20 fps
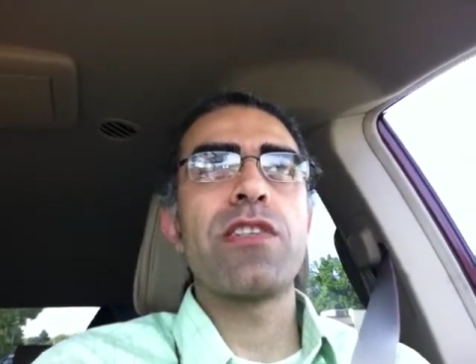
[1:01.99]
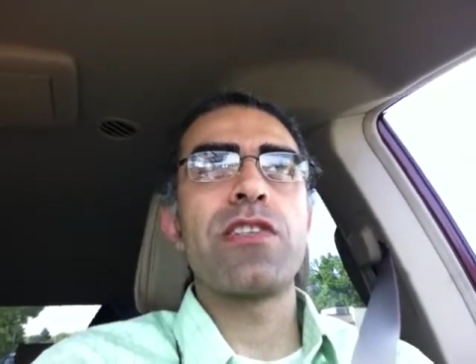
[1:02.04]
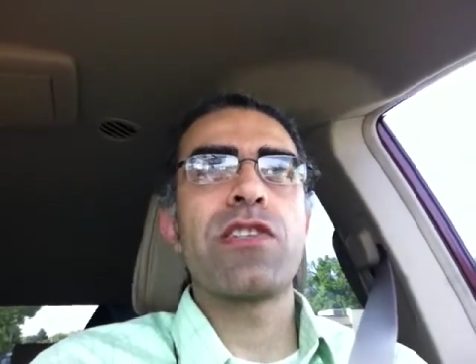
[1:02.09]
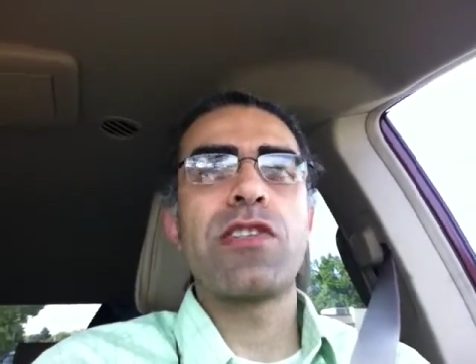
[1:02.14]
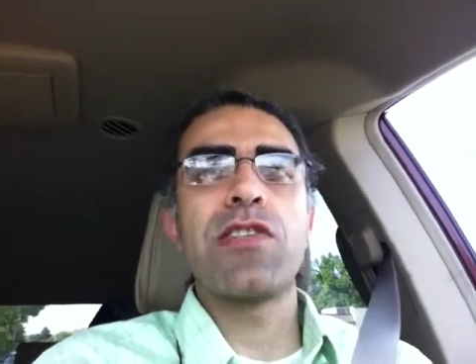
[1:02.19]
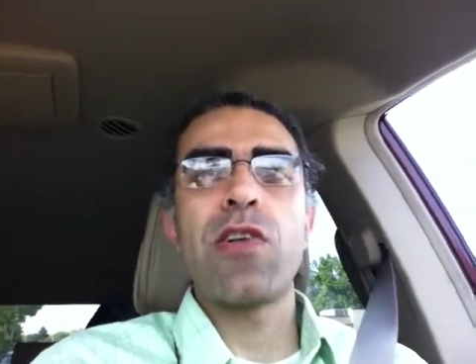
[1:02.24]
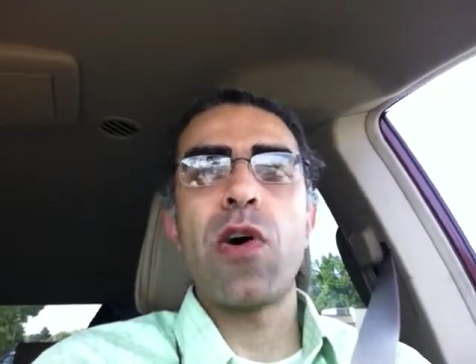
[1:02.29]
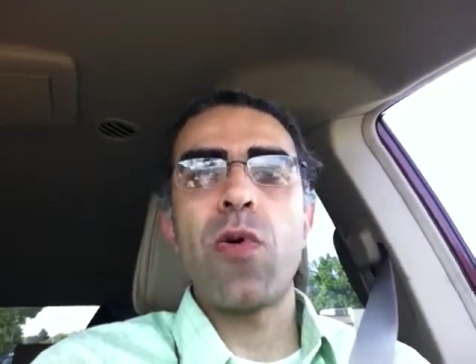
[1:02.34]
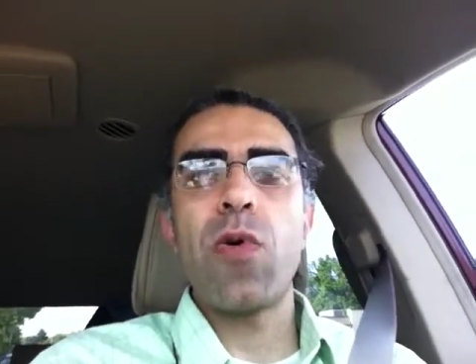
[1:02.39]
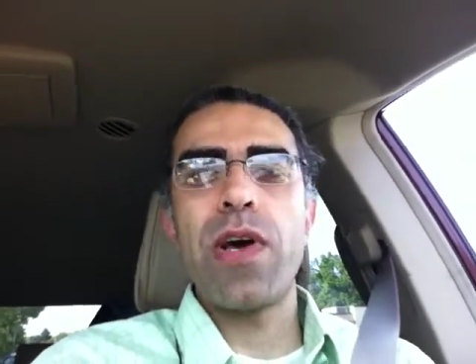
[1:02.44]

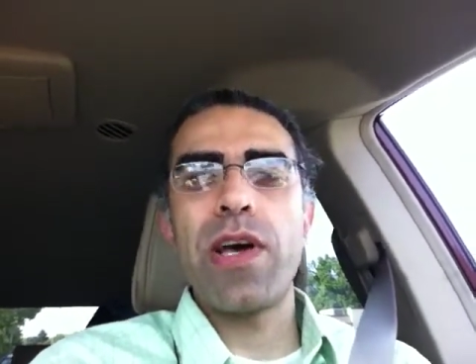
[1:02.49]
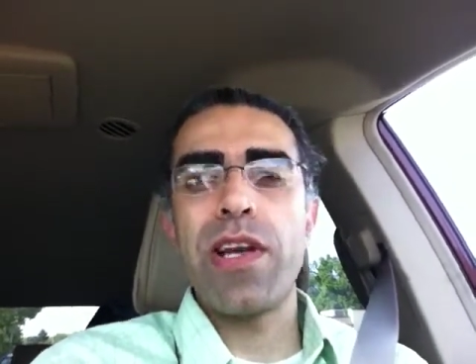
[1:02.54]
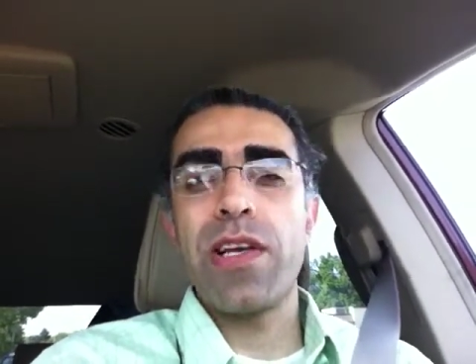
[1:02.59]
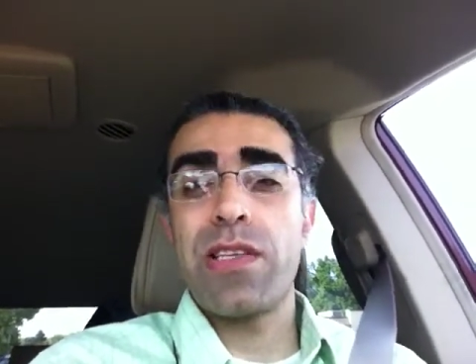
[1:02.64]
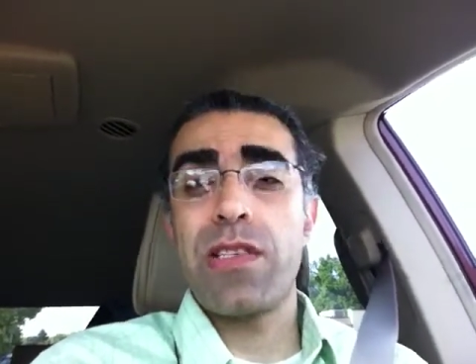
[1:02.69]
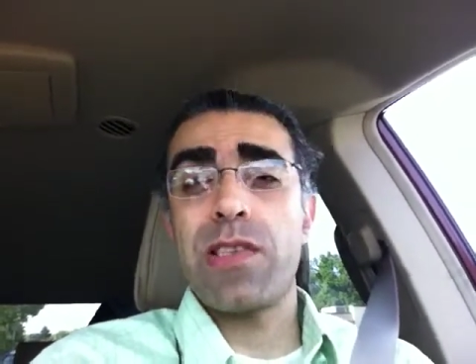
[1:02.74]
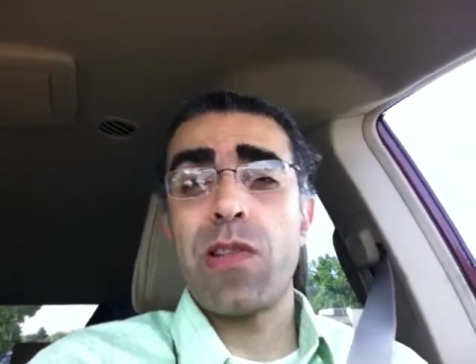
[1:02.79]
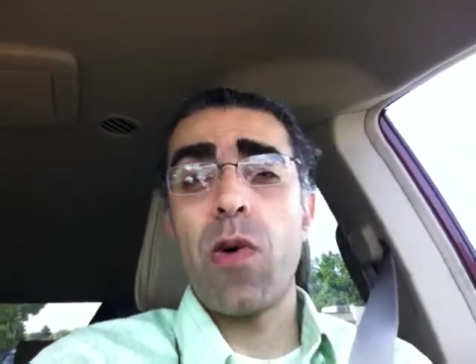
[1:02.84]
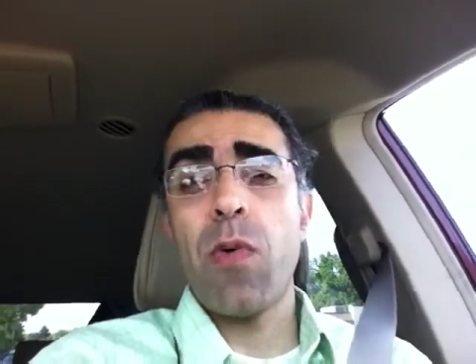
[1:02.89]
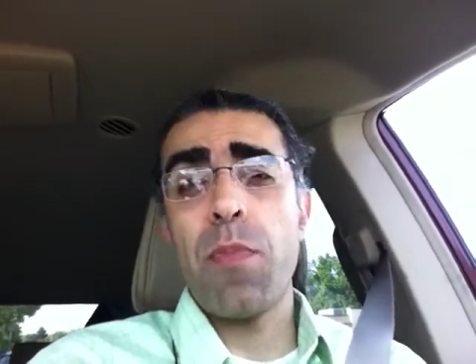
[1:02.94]
slow
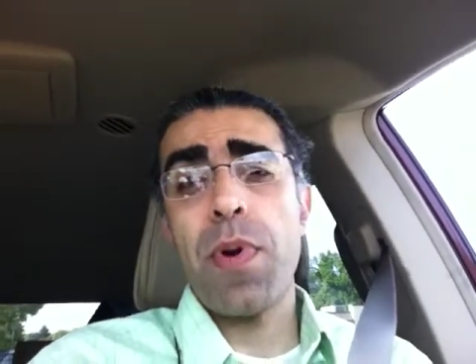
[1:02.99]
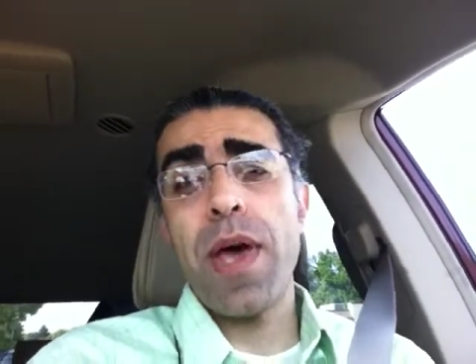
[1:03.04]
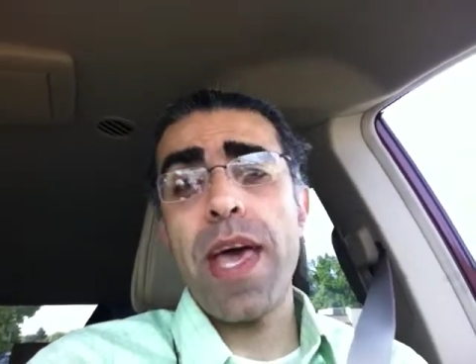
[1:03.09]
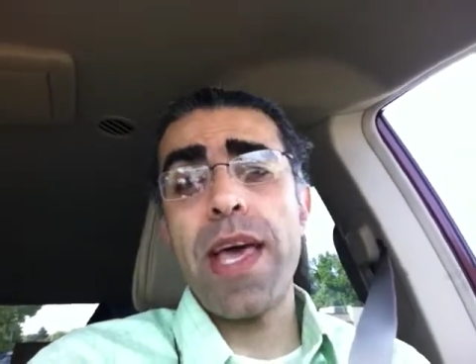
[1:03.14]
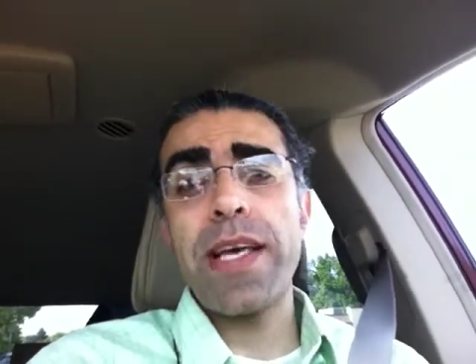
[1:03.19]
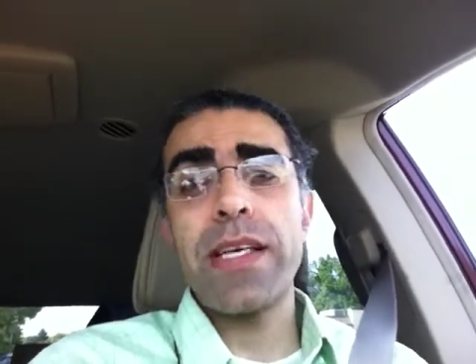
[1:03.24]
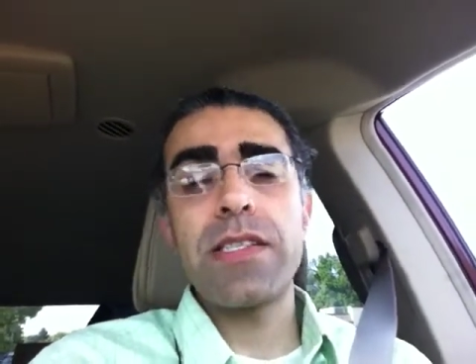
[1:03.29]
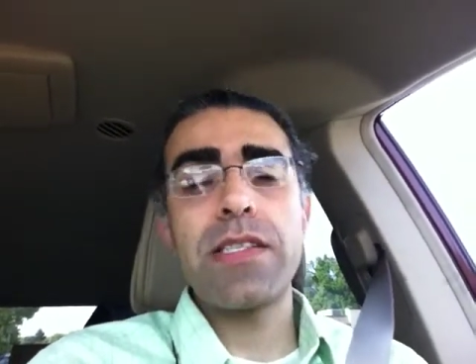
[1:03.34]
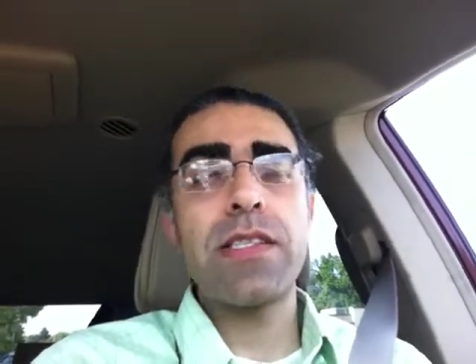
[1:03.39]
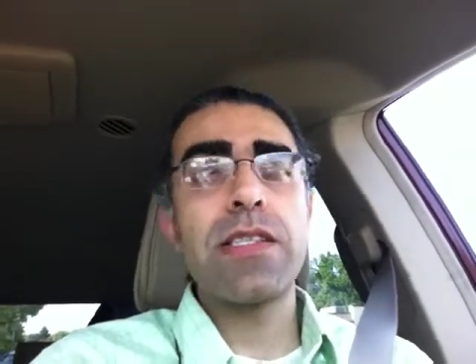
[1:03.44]

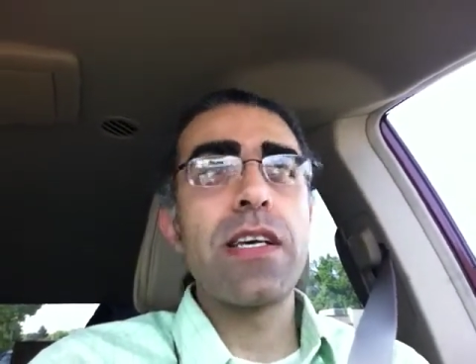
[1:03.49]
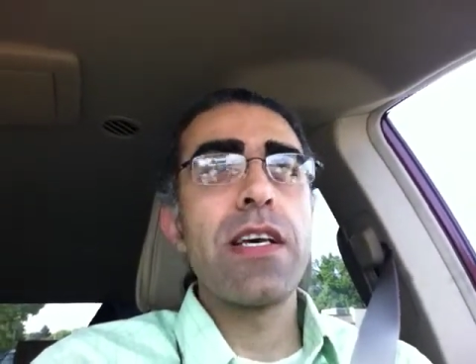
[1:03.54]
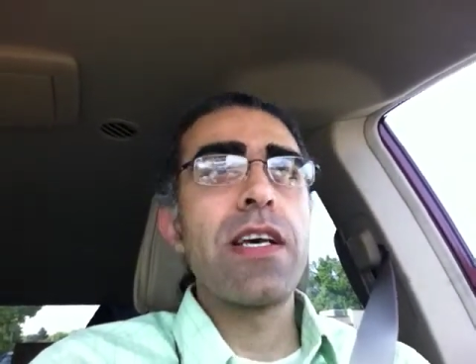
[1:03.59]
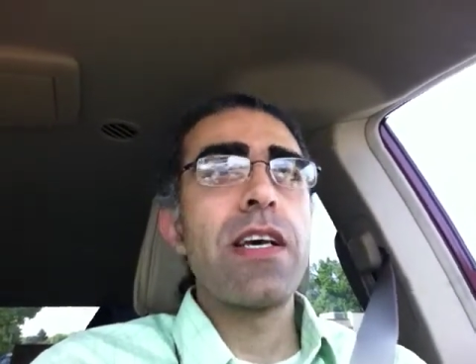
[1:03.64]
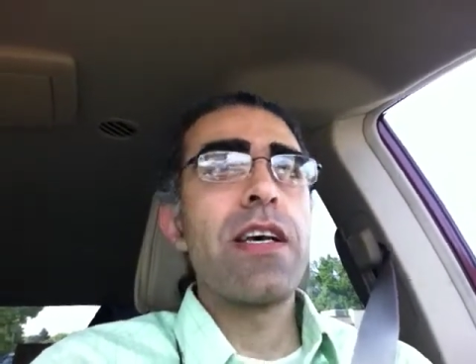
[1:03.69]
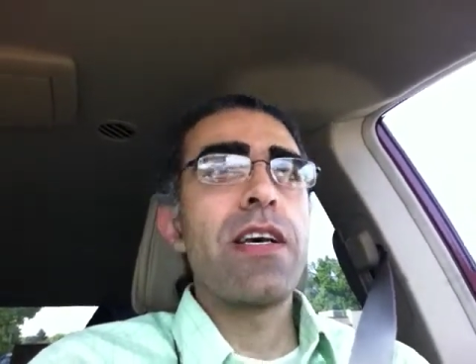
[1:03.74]
pace,